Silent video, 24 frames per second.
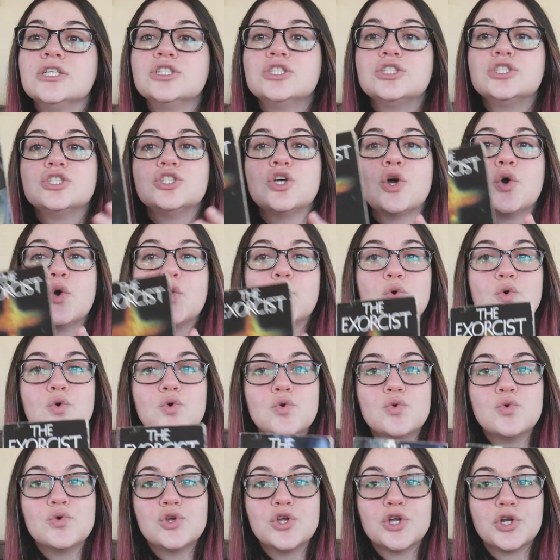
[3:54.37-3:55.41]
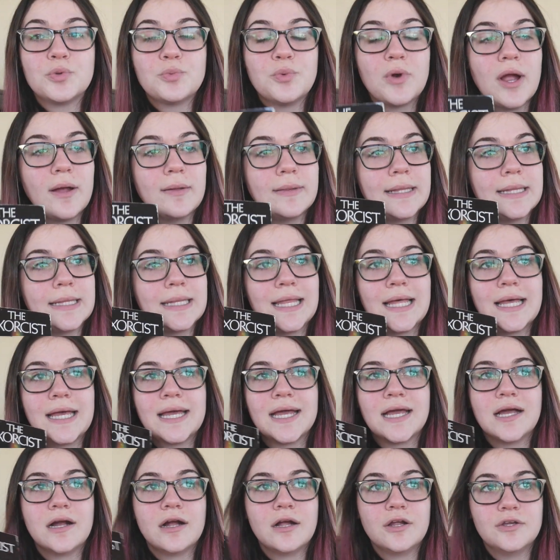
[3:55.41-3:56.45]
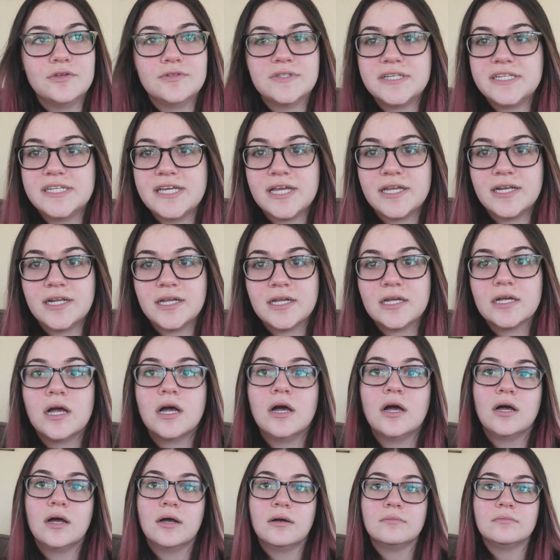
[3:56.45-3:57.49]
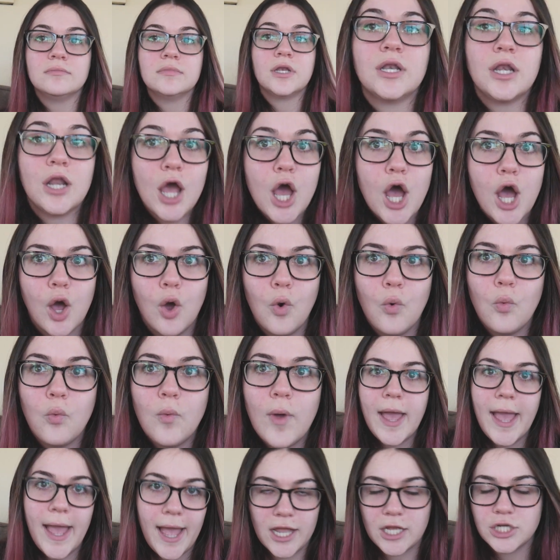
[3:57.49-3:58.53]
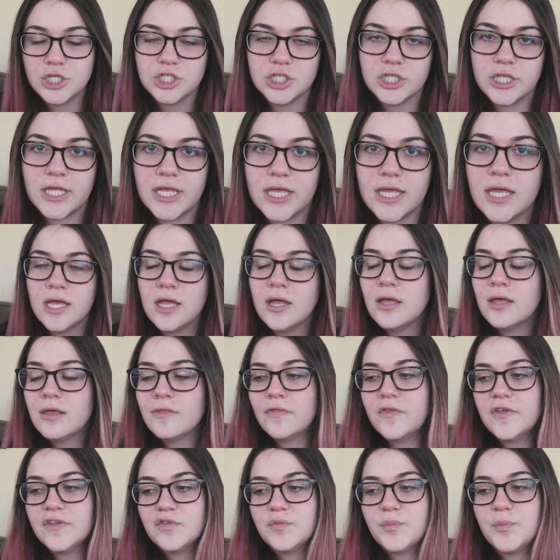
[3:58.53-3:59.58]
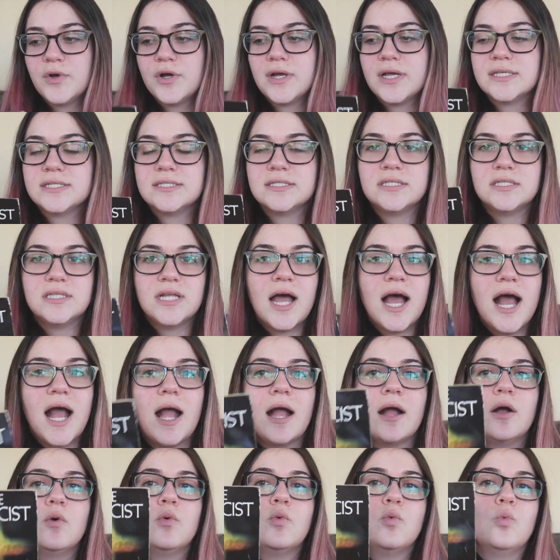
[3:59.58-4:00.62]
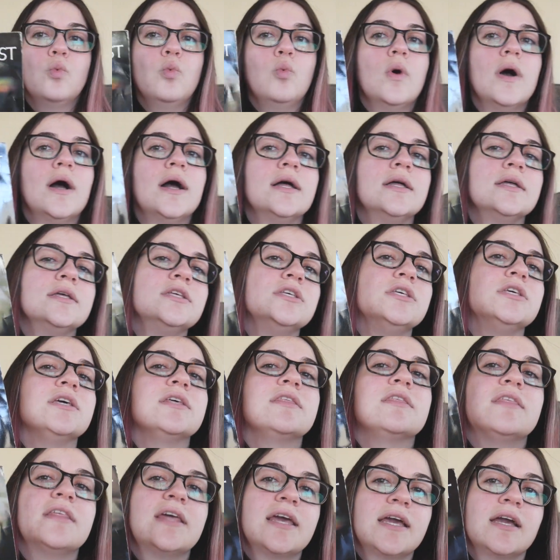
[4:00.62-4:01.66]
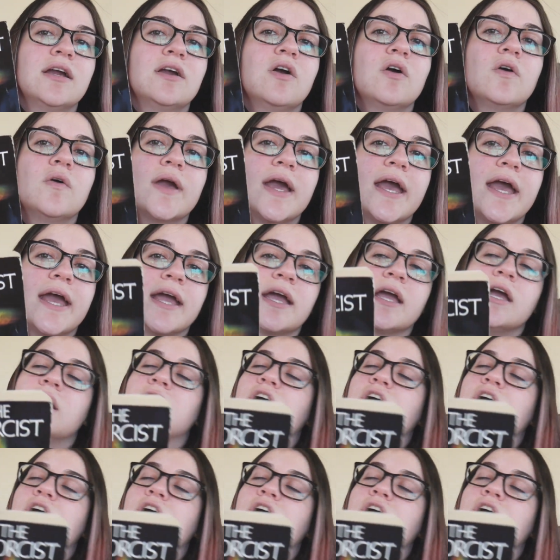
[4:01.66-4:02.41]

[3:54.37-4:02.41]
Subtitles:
So you're probably are you satanic? No, actually. This book is not what you think, okay?